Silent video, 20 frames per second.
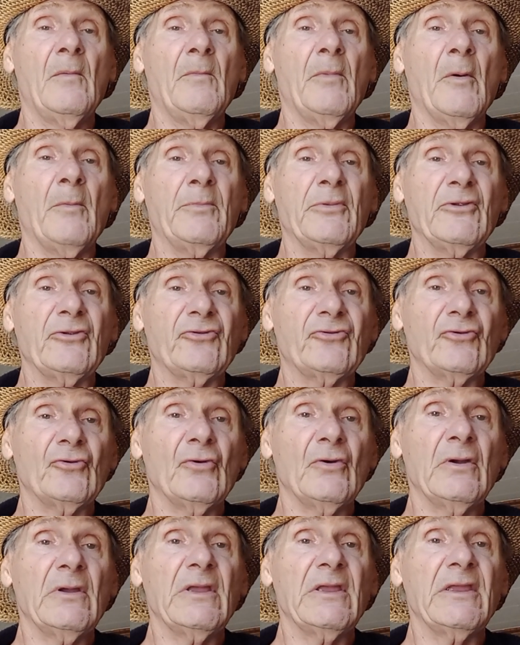But be
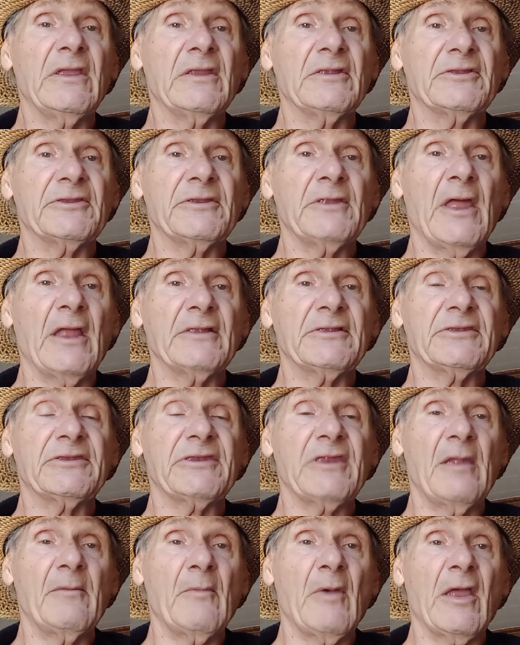sure it's not
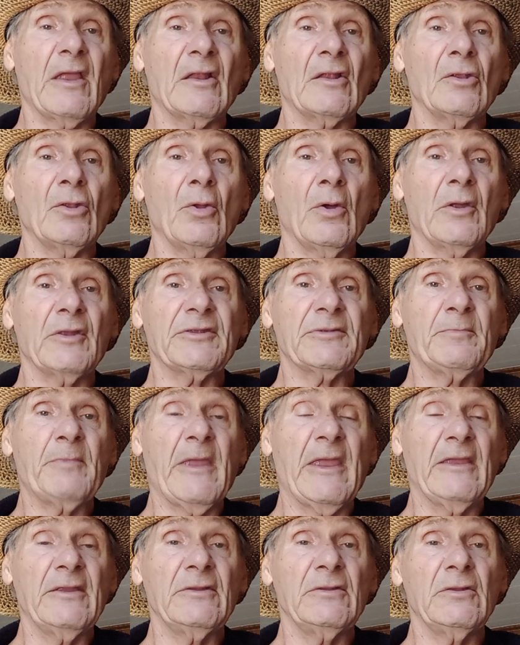semi-gloss
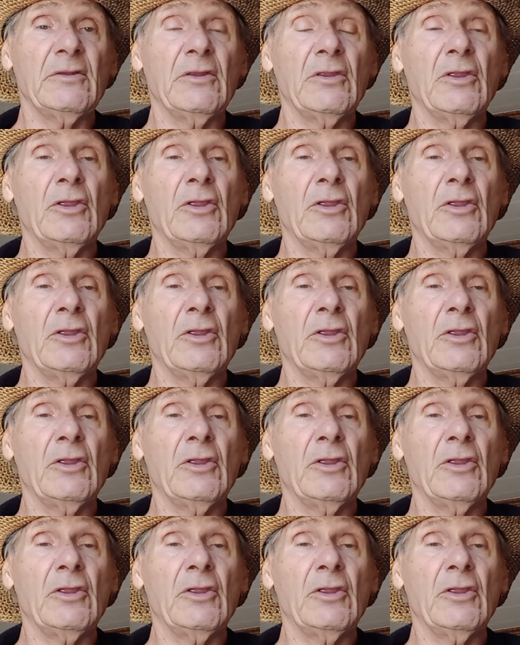paint.